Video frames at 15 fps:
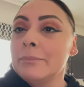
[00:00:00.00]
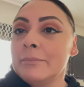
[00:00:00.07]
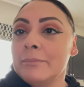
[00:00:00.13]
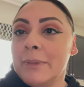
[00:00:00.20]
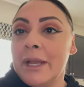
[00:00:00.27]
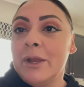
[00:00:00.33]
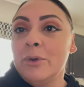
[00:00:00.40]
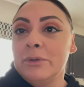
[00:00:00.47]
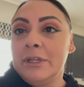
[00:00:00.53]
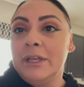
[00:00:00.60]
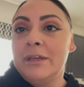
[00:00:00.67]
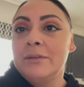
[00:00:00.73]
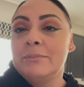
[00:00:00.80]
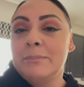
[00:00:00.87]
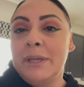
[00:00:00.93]
my
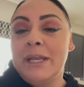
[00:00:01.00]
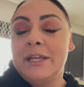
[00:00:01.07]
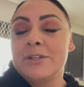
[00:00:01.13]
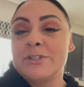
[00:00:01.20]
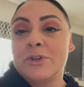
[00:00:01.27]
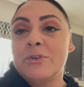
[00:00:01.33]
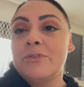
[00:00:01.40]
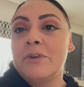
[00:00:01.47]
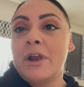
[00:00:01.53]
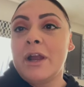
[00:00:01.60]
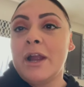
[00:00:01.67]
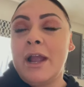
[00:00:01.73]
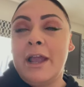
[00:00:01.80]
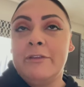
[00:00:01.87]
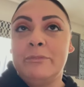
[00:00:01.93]
only meeting so
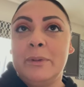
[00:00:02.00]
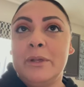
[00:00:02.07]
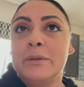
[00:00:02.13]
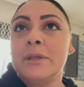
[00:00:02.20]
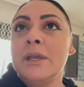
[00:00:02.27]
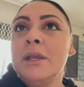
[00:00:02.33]
far. I've been